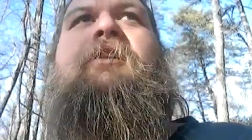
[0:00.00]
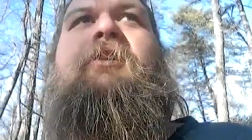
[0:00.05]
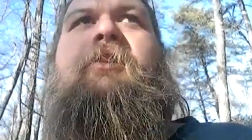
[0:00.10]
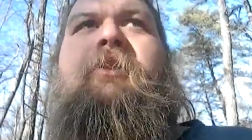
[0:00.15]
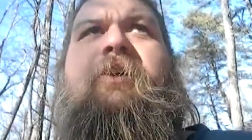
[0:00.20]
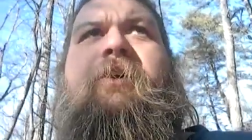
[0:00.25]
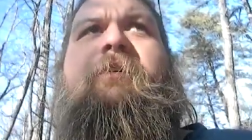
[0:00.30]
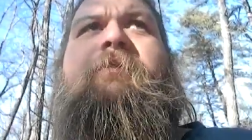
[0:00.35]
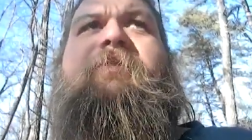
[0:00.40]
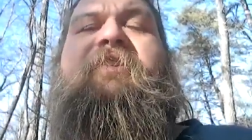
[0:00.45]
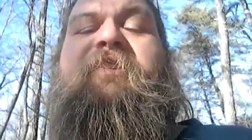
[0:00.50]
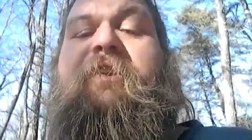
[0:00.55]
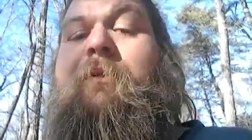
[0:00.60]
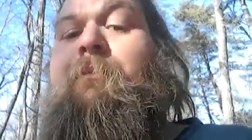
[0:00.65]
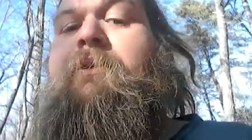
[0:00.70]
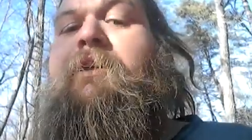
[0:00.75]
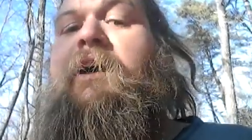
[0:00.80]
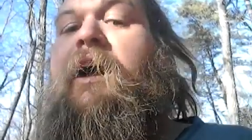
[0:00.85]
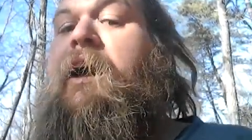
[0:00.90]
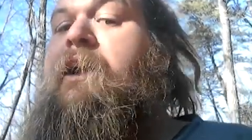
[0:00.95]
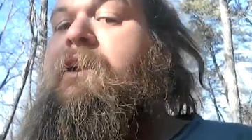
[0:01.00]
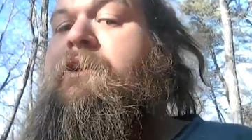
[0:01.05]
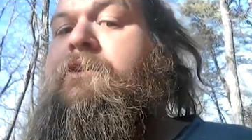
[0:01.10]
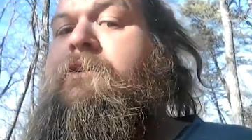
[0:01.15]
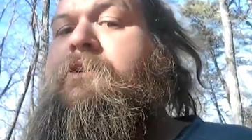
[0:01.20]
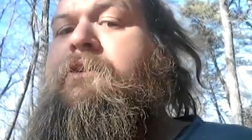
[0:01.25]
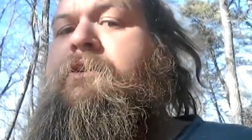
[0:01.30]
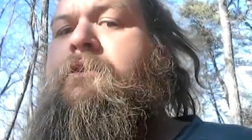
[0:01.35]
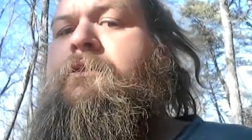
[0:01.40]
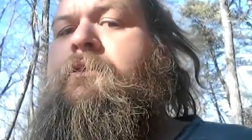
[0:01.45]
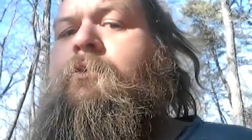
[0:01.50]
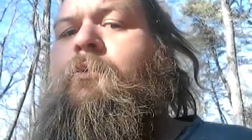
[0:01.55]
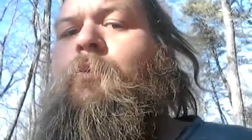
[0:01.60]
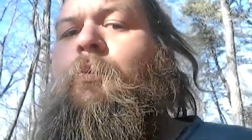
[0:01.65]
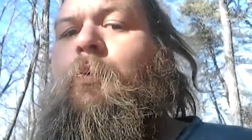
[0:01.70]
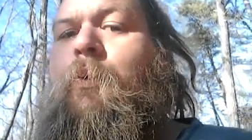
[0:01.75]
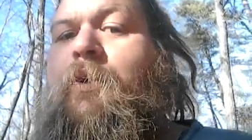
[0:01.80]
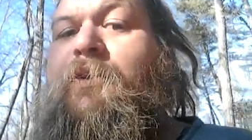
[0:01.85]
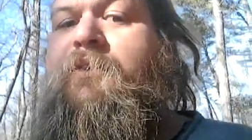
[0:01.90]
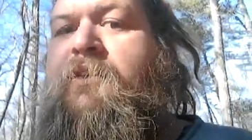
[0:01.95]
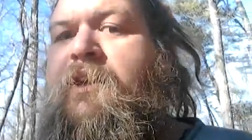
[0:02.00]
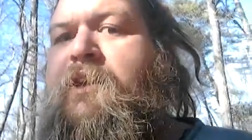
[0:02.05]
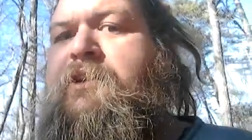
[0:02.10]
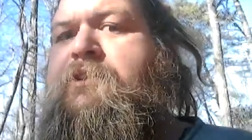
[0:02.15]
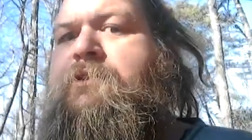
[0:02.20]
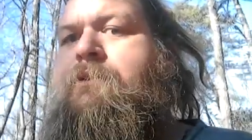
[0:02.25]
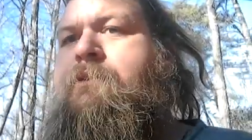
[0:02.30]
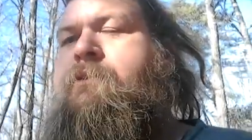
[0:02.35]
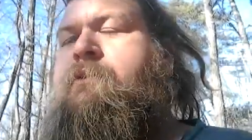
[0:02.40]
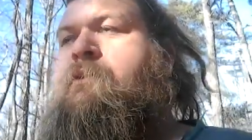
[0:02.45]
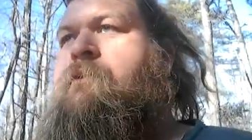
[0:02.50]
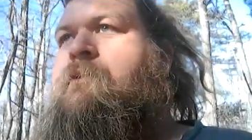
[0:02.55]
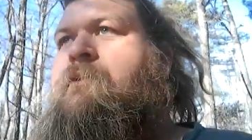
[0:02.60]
live symbiotically with nature,